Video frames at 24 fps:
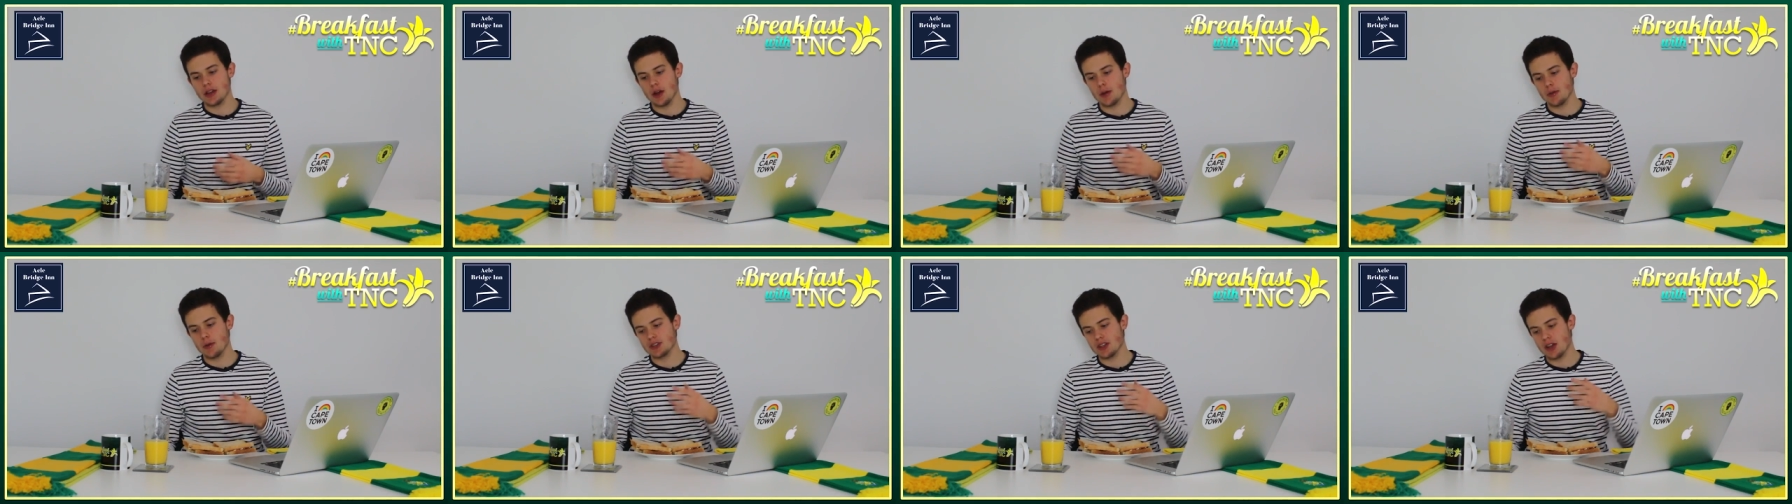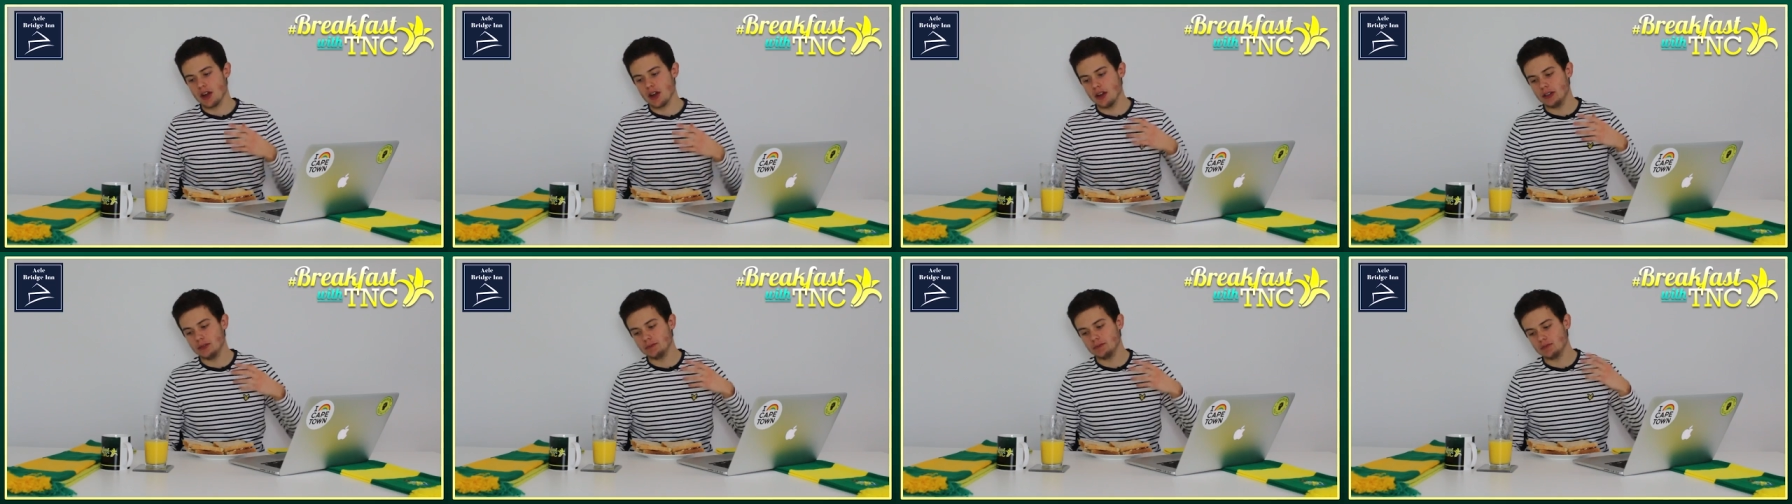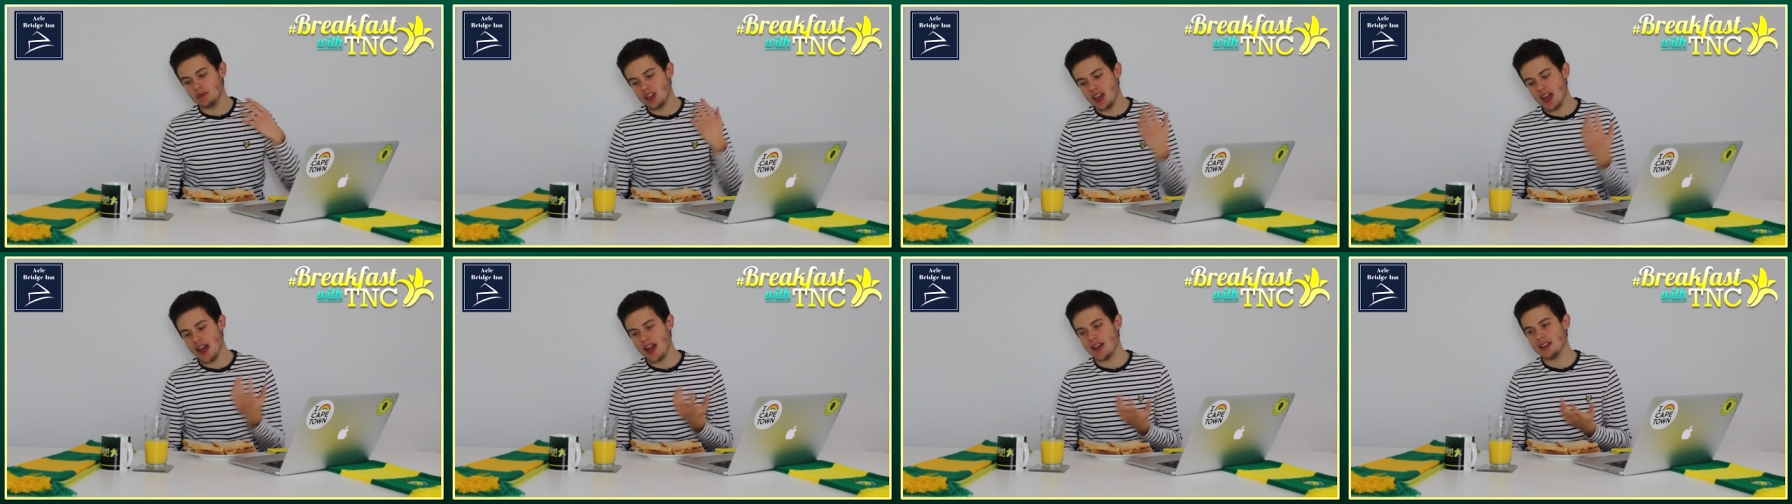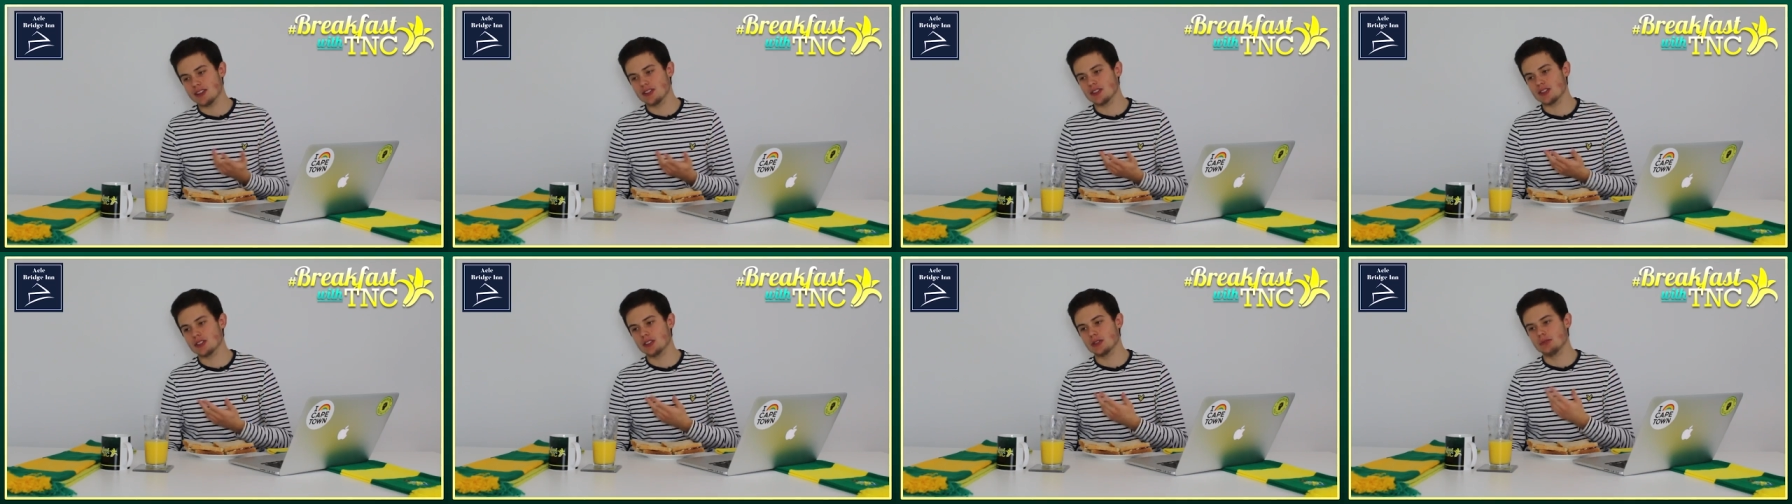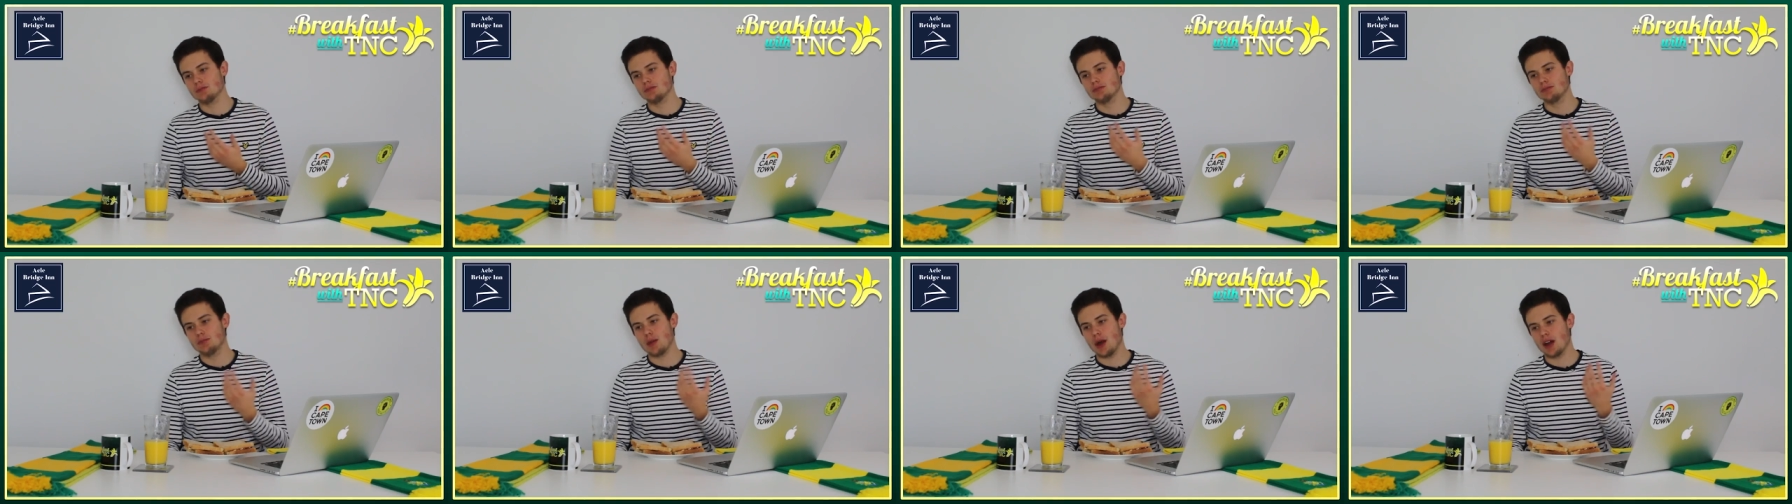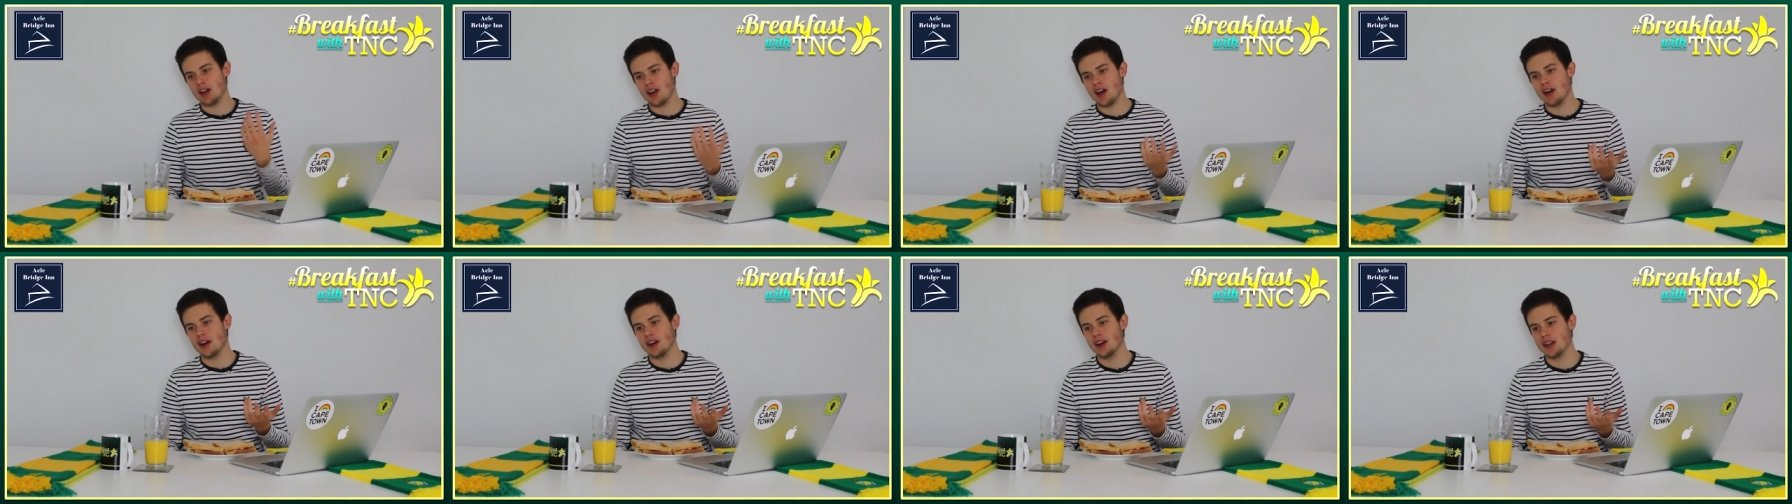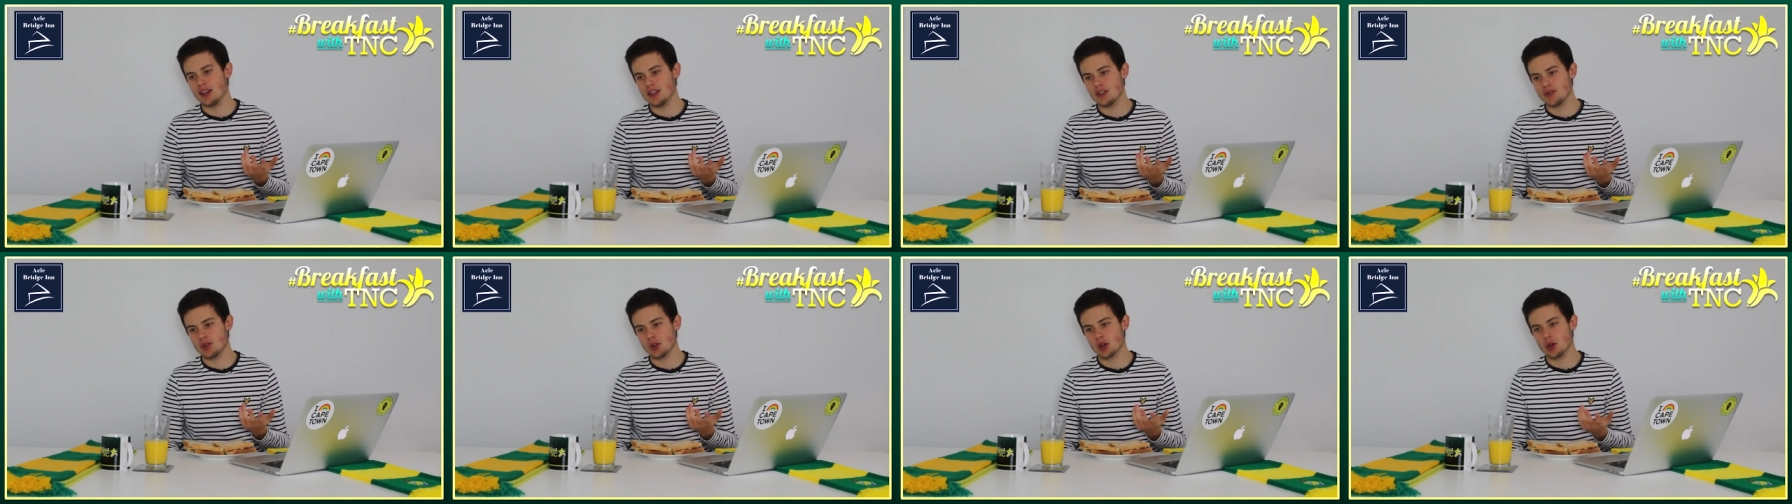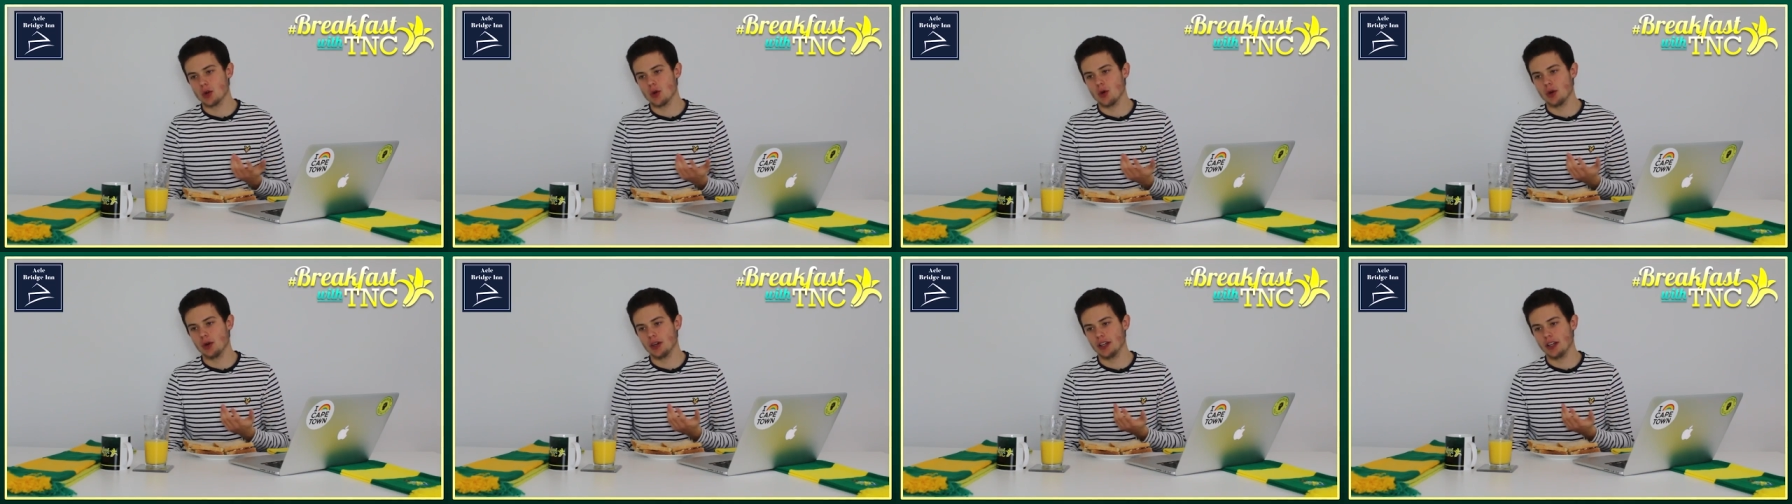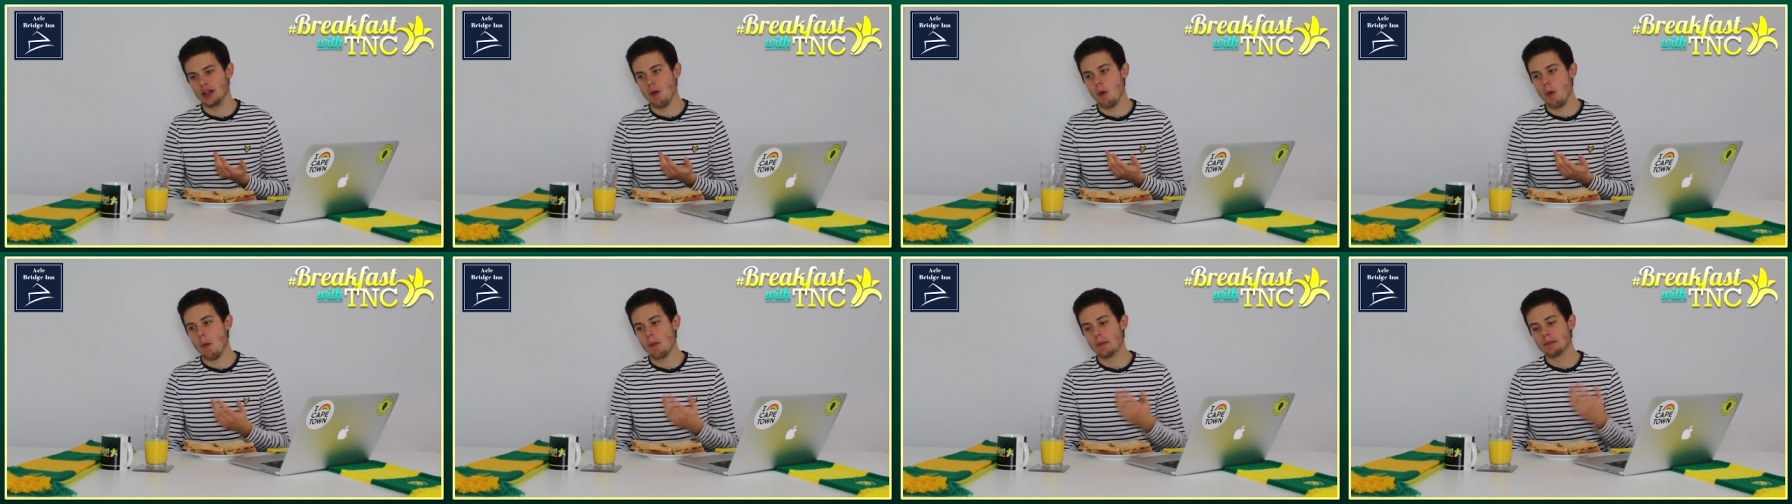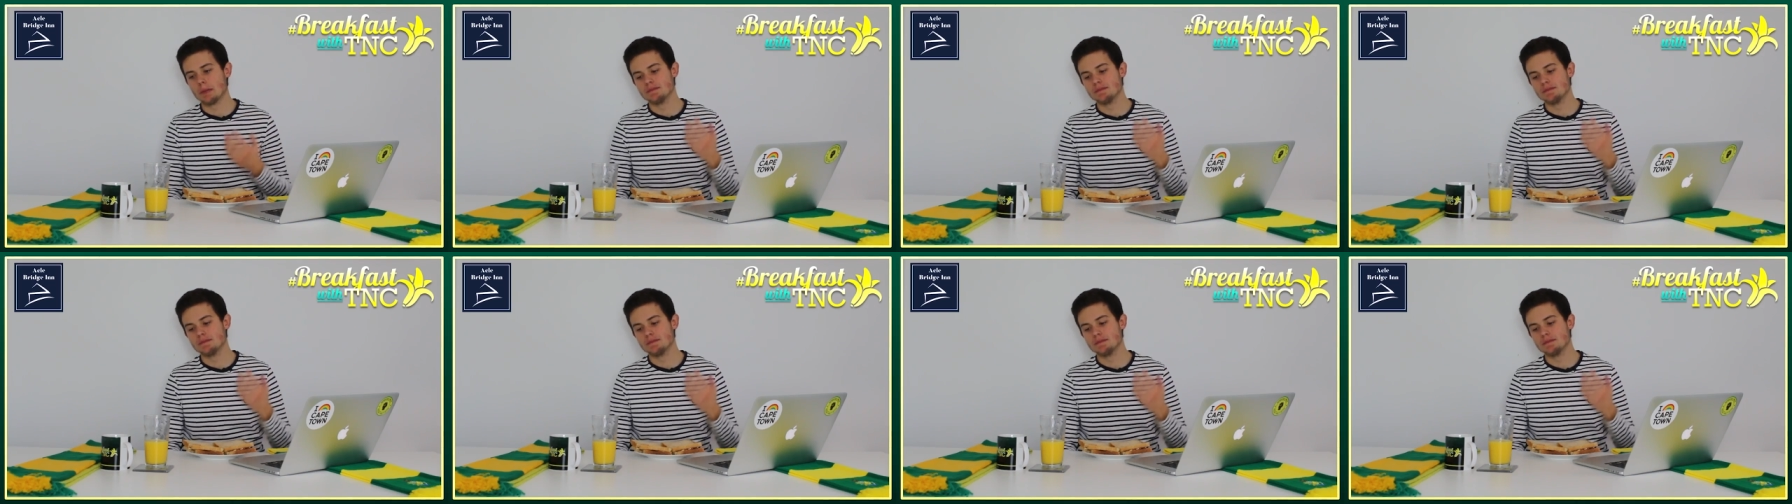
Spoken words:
I was like, yes, but I kind of need to record it.